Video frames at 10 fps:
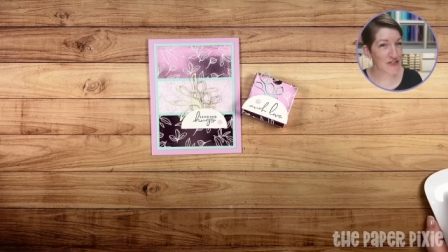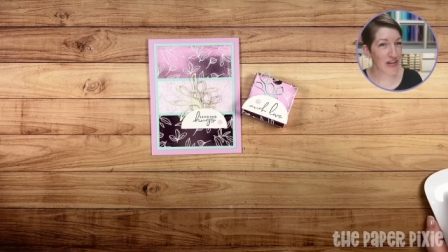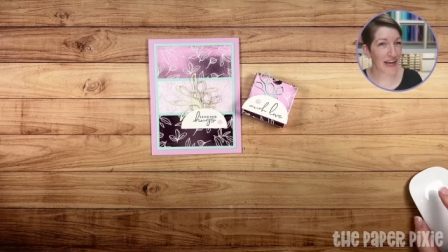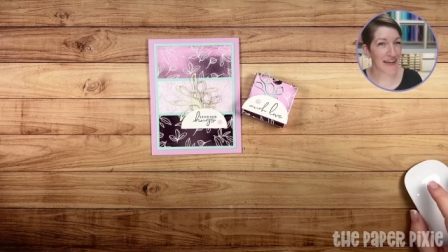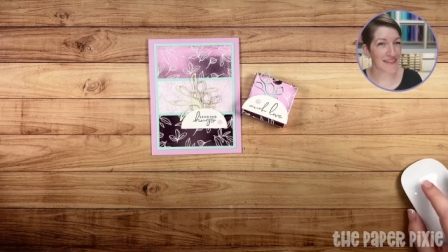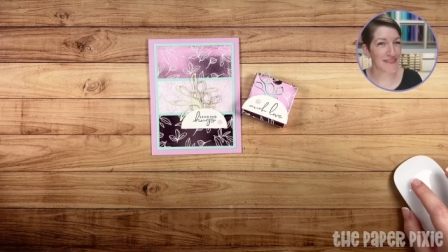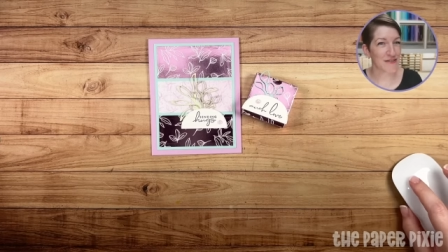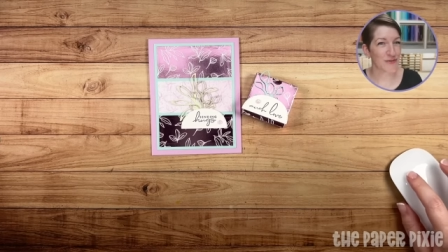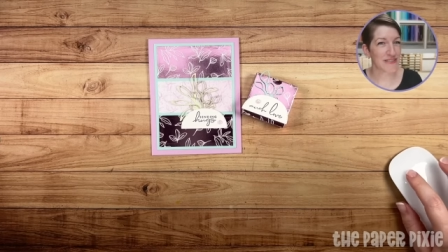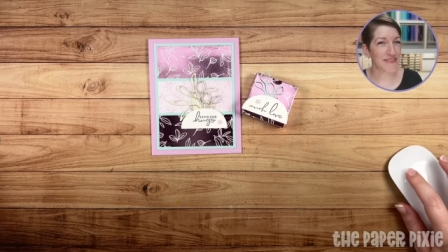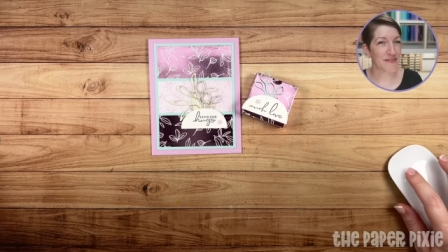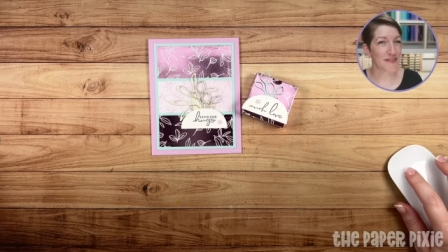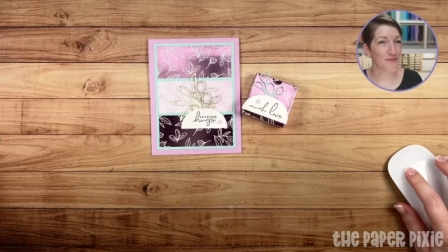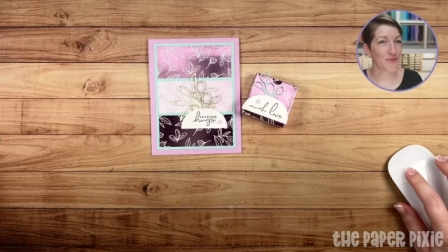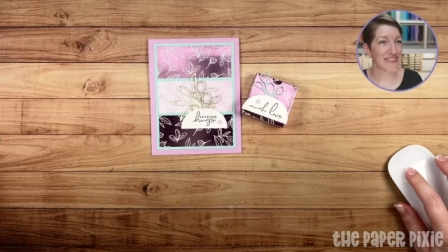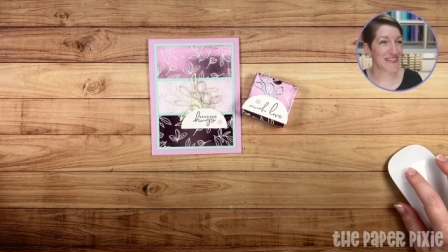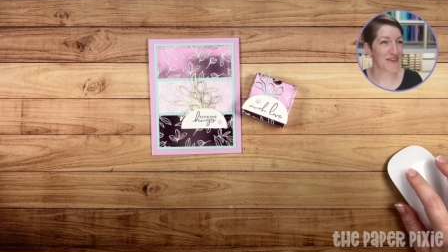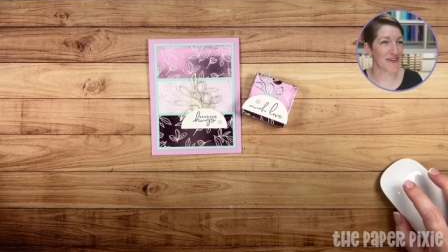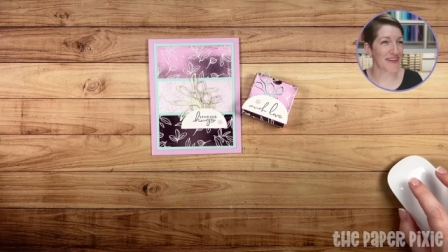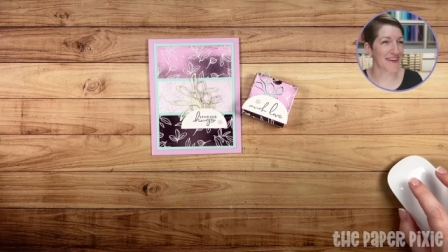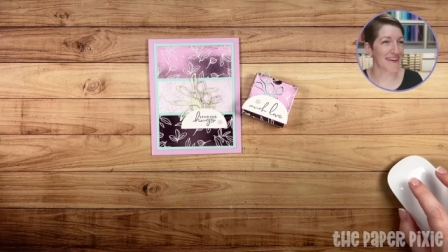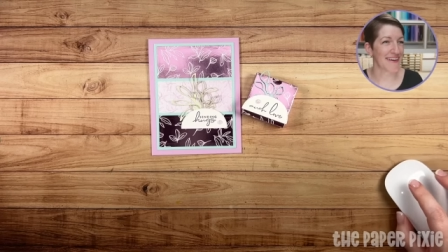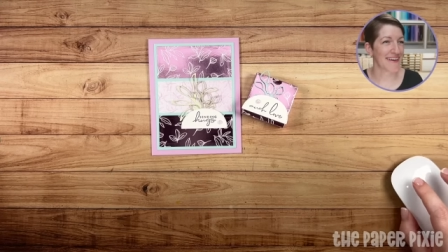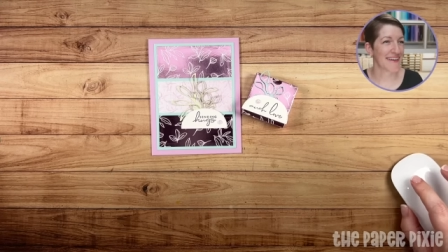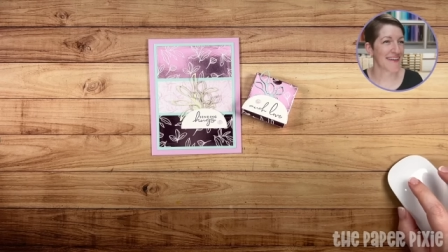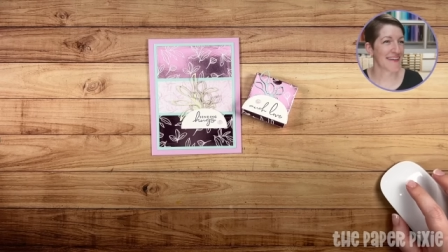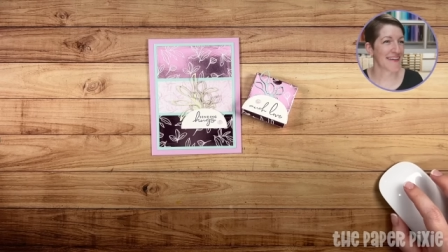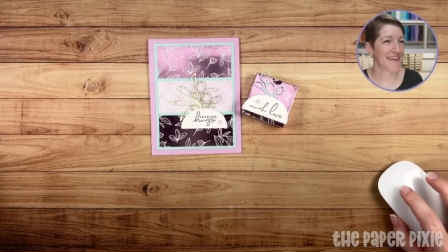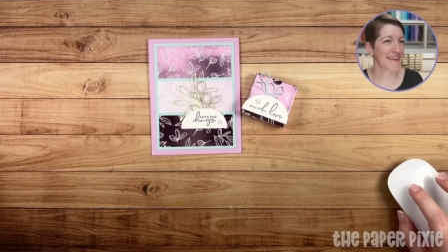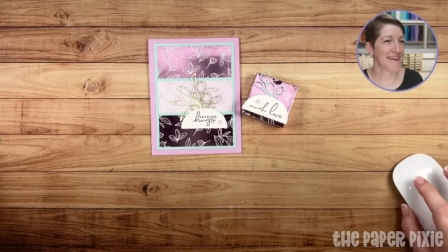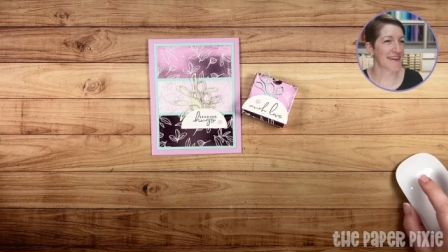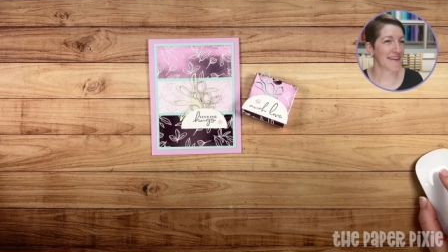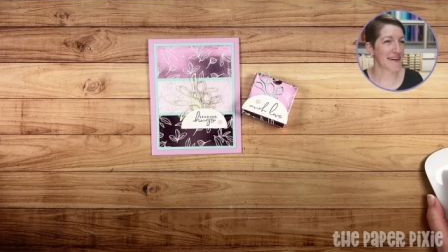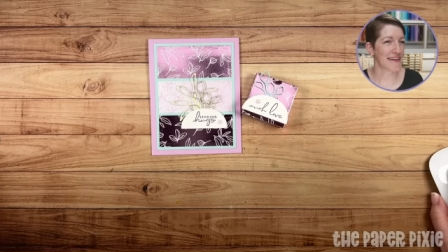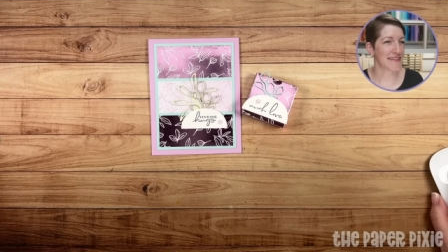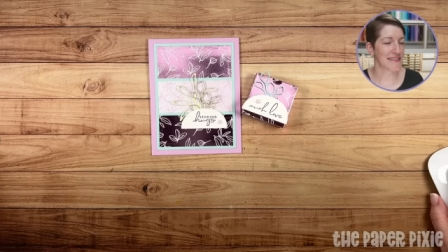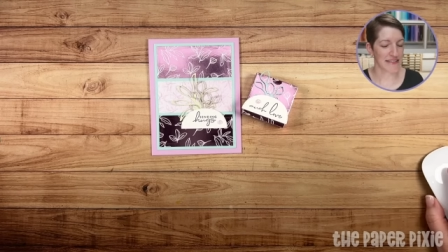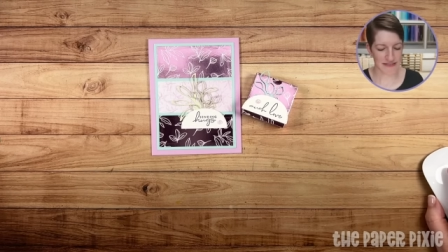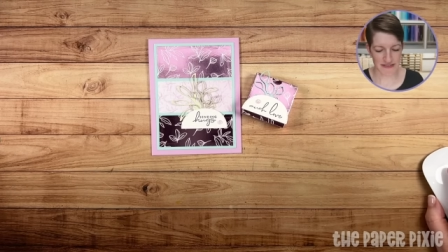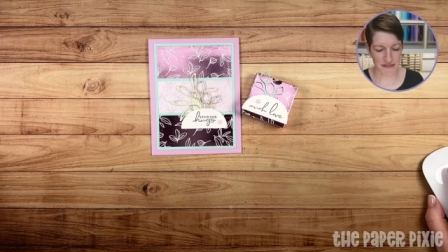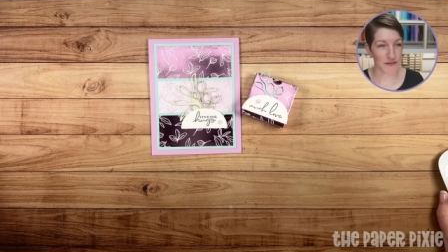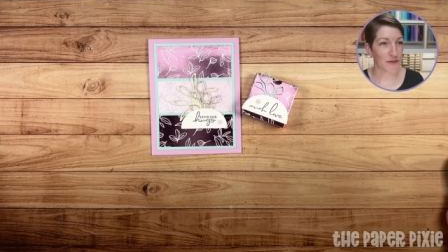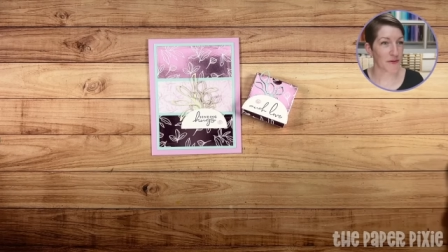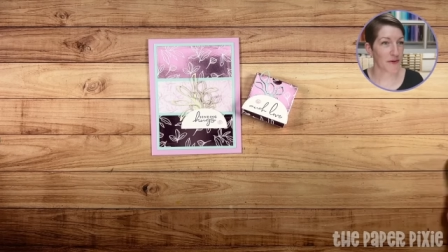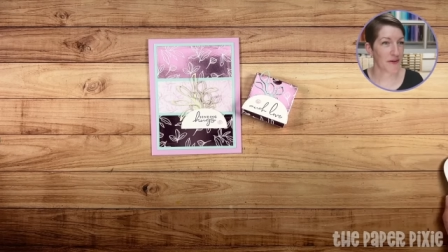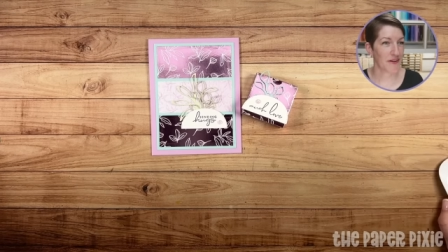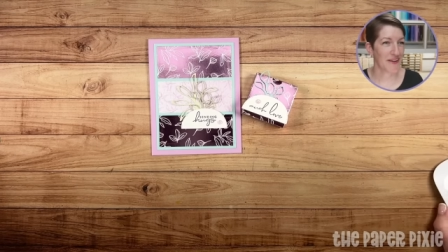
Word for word: chat to a different window here. All right, let's do